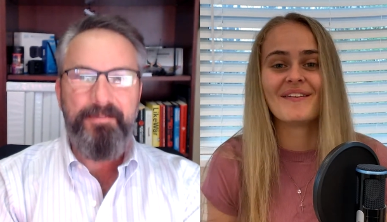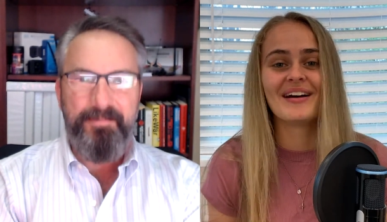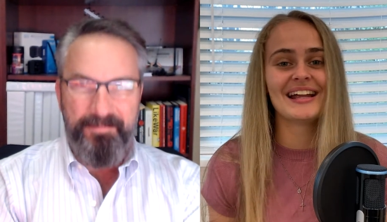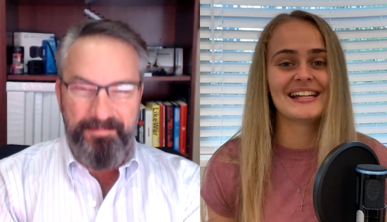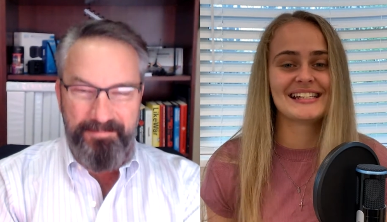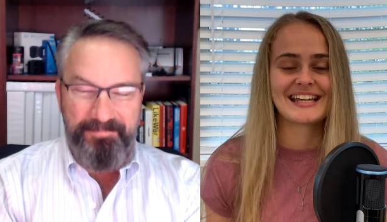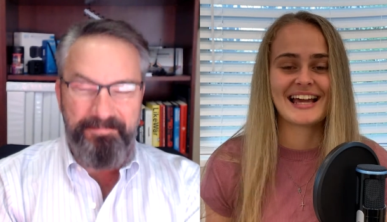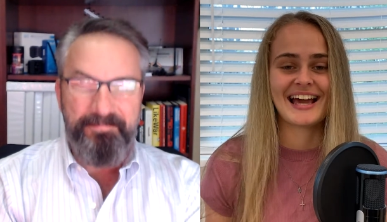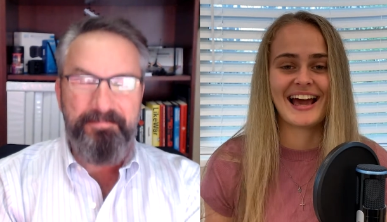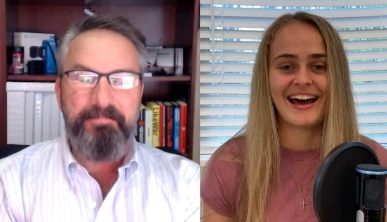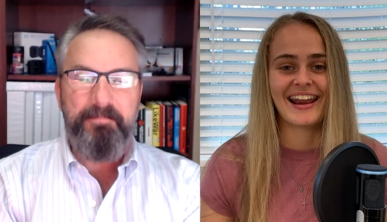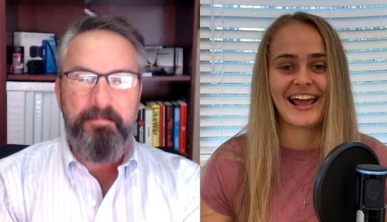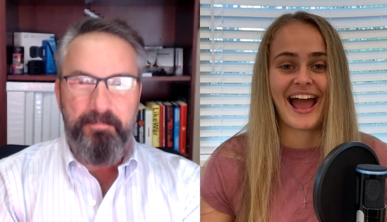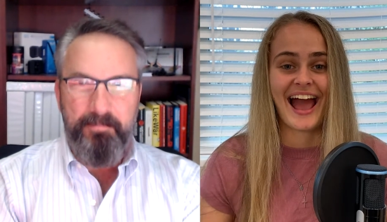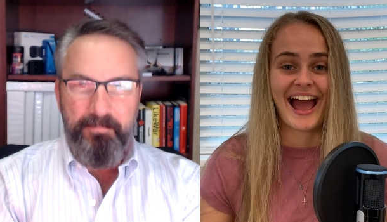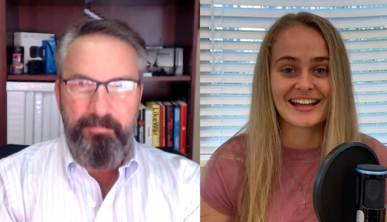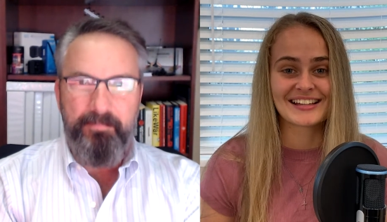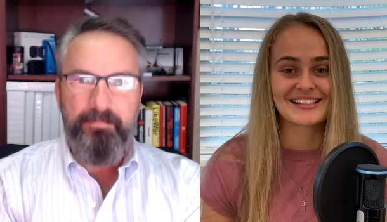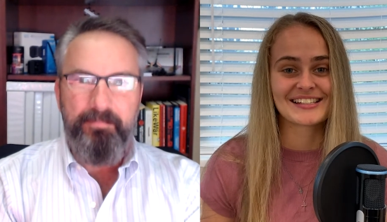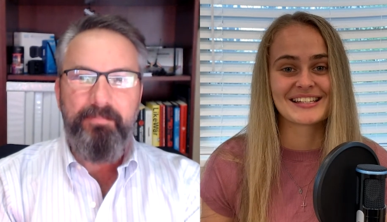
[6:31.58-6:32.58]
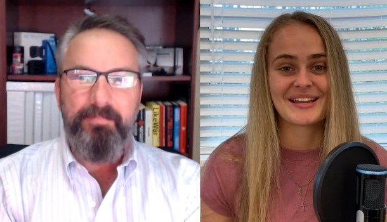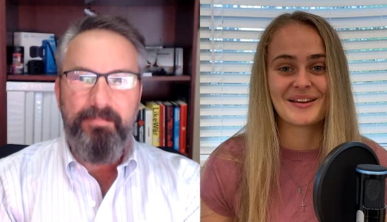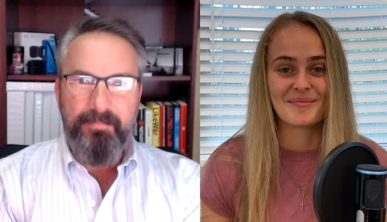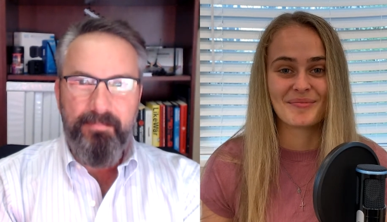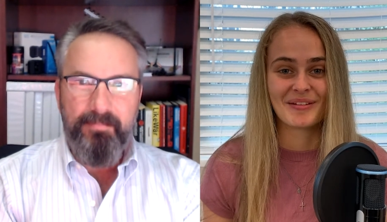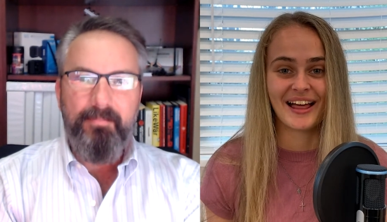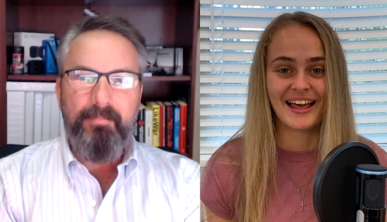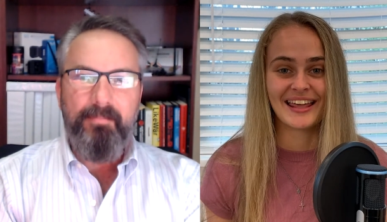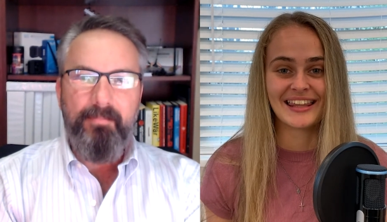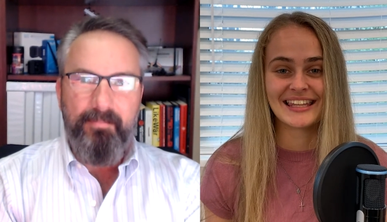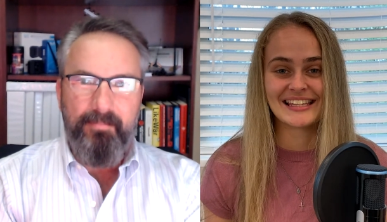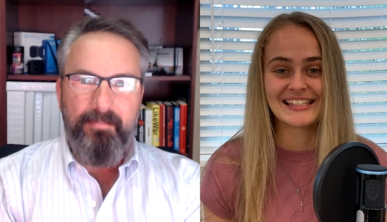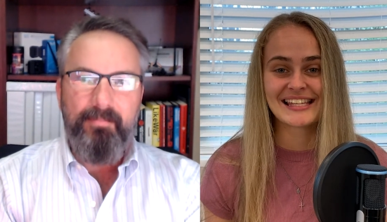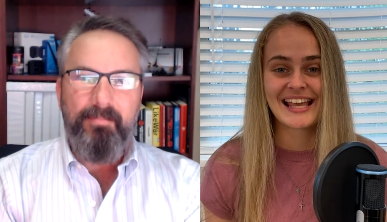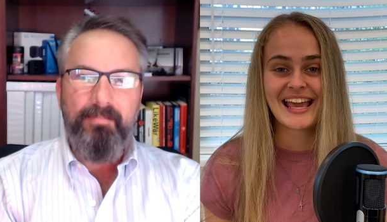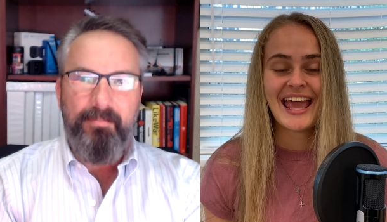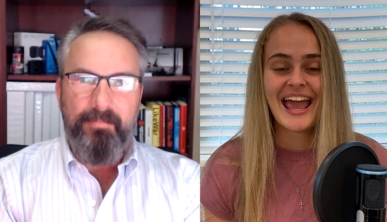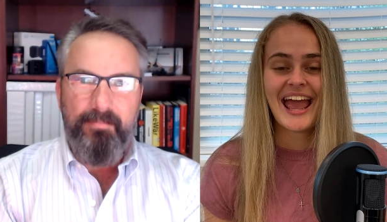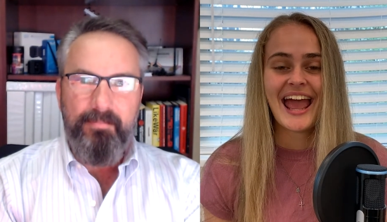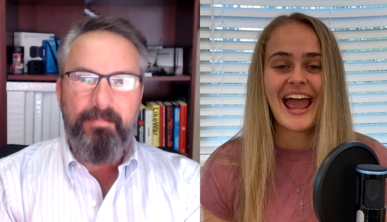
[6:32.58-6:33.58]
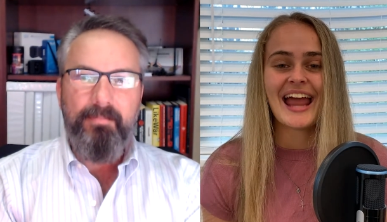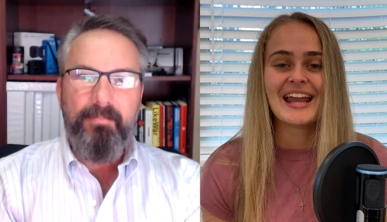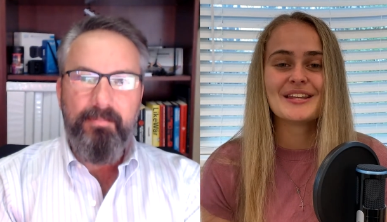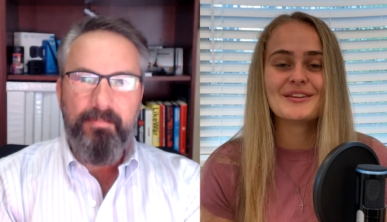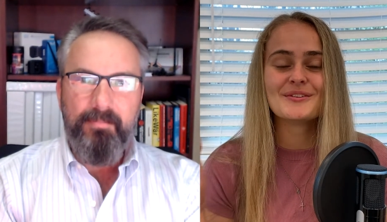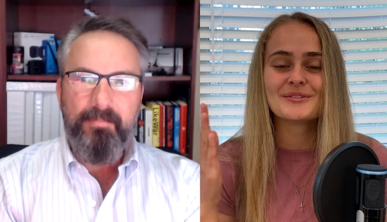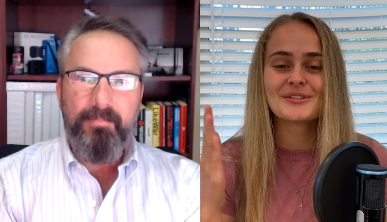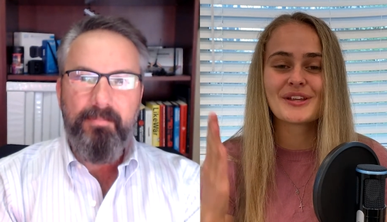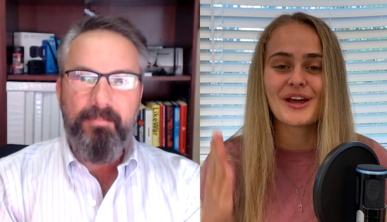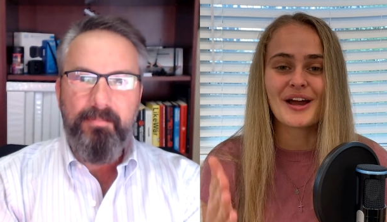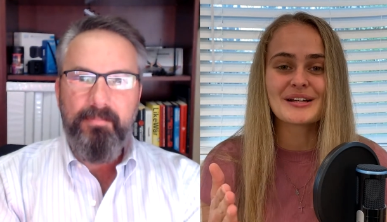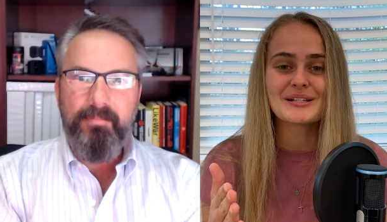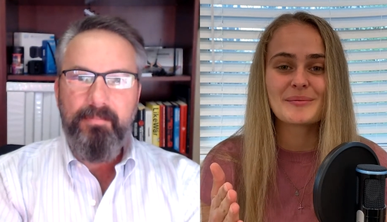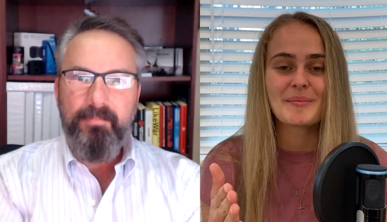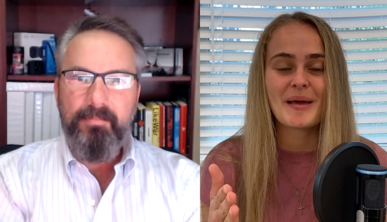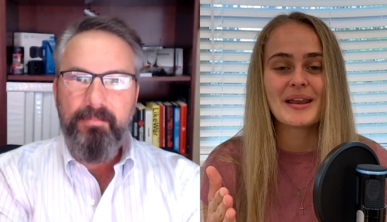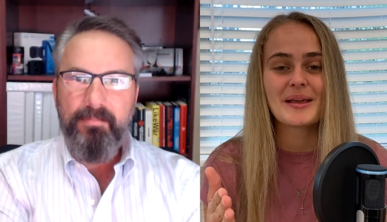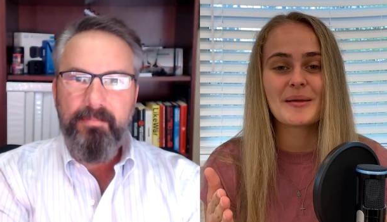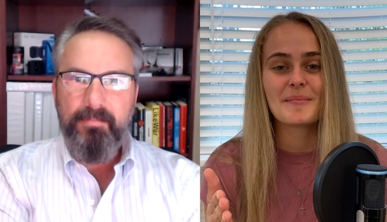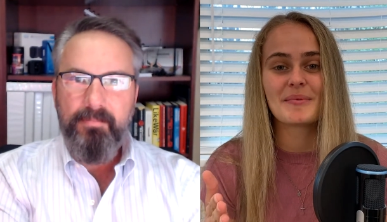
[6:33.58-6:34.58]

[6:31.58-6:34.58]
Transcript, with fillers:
Speaker 1: idea how to actually apply this. And you talked about it